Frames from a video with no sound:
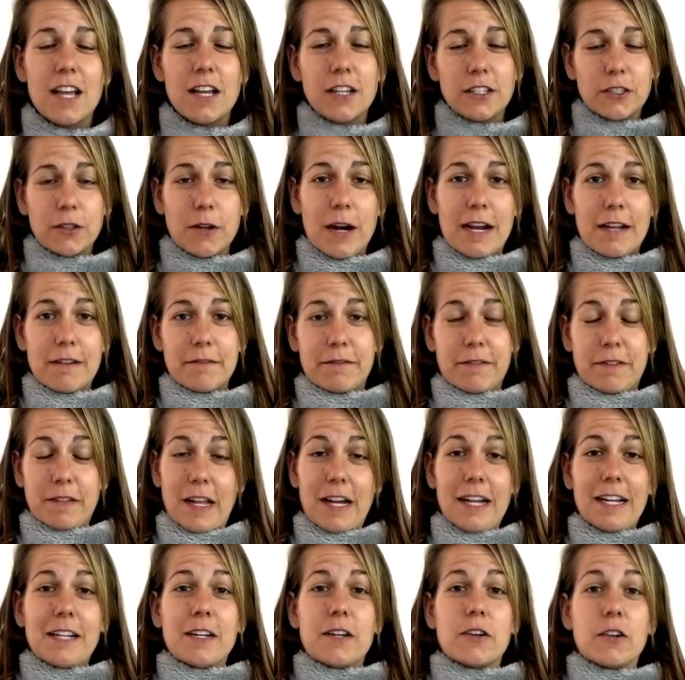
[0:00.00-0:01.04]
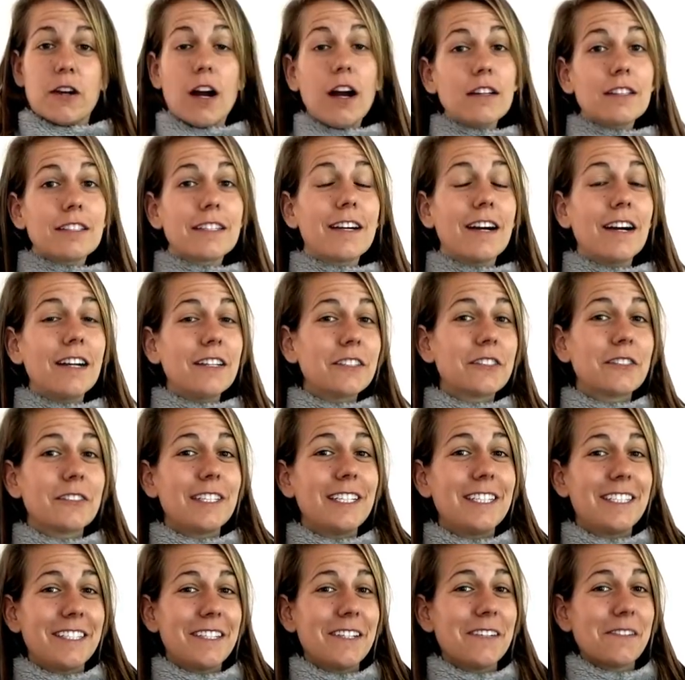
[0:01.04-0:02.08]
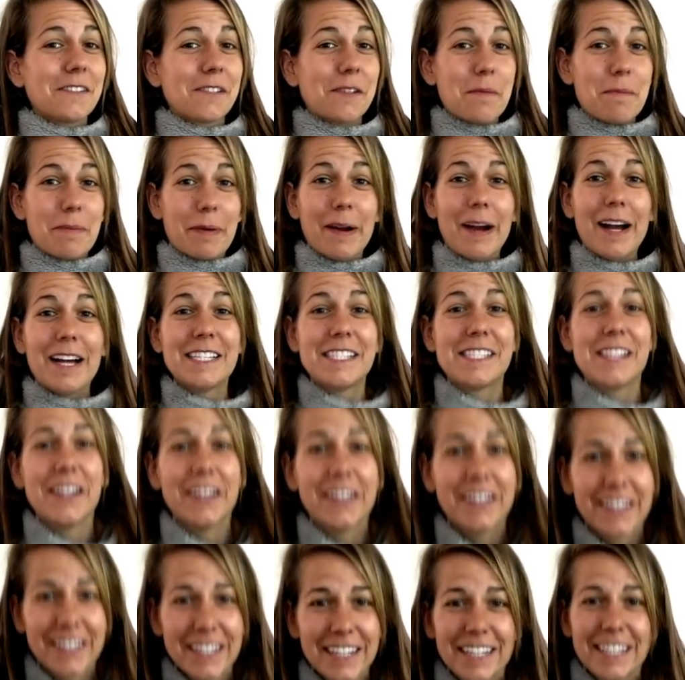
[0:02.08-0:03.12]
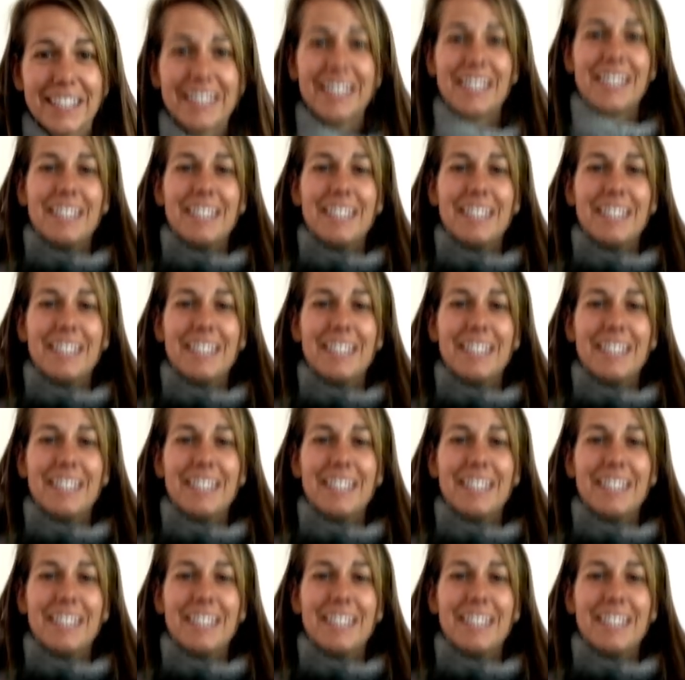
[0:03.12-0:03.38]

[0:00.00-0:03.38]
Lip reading: so I am flying cross country to go surprise her.